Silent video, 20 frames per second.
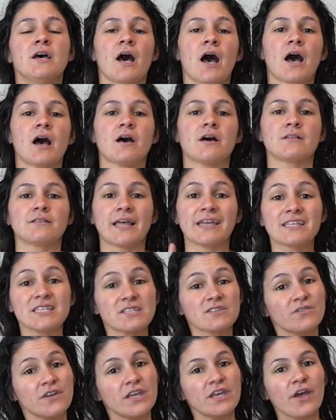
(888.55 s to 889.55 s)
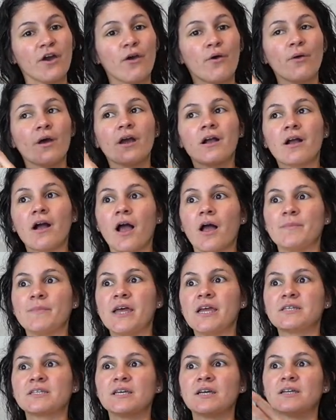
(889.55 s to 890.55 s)
Like this video,
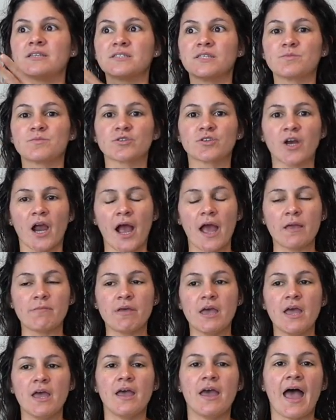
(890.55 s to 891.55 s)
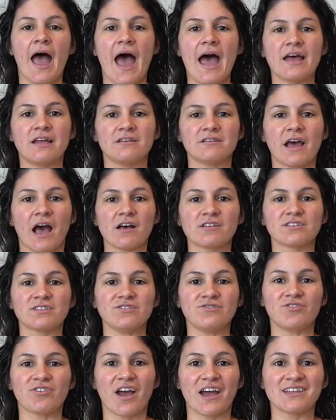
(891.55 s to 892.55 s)
comment, subscribe, and I'll
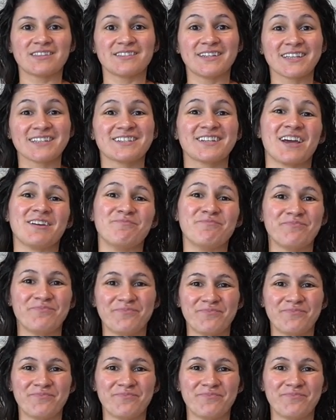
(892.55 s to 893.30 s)
see you guys next time.